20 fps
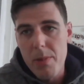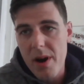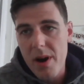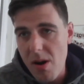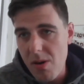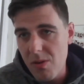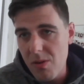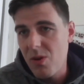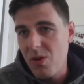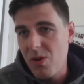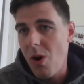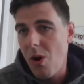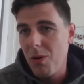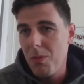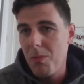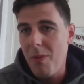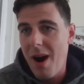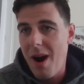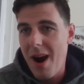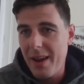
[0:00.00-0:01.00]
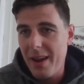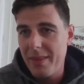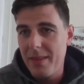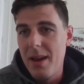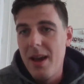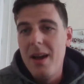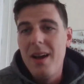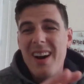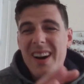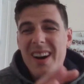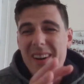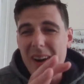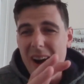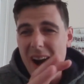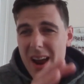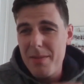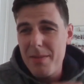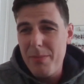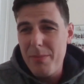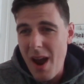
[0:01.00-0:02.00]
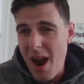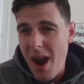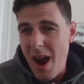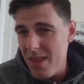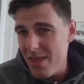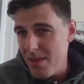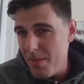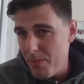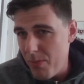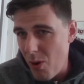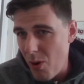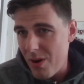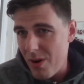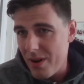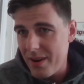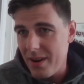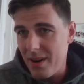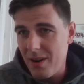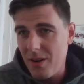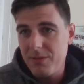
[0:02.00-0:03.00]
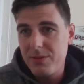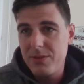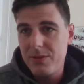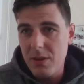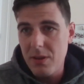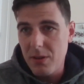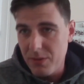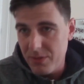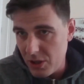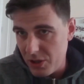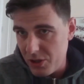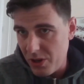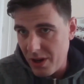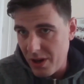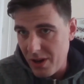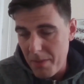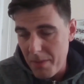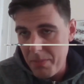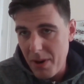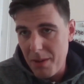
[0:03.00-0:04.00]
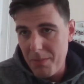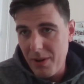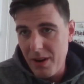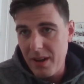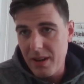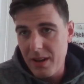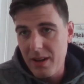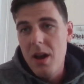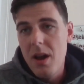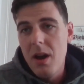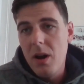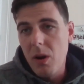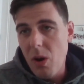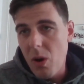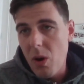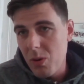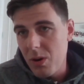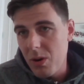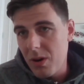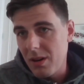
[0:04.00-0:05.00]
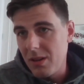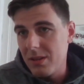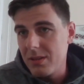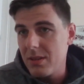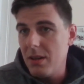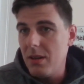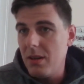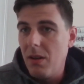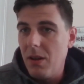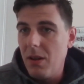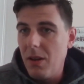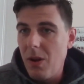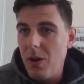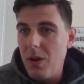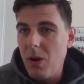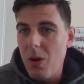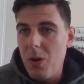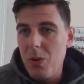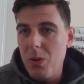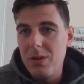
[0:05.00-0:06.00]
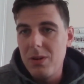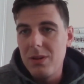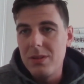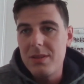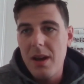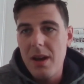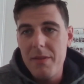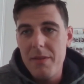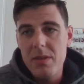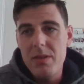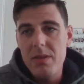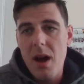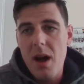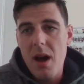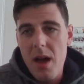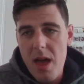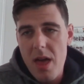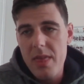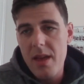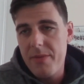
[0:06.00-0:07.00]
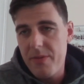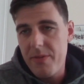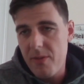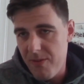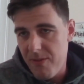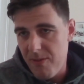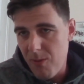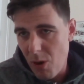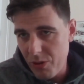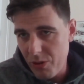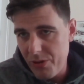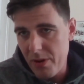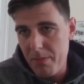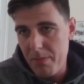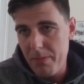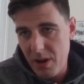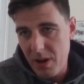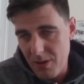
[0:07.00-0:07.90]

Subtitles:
brown coal mine right behind the border of the Czech Republic. Locals haven't enough of water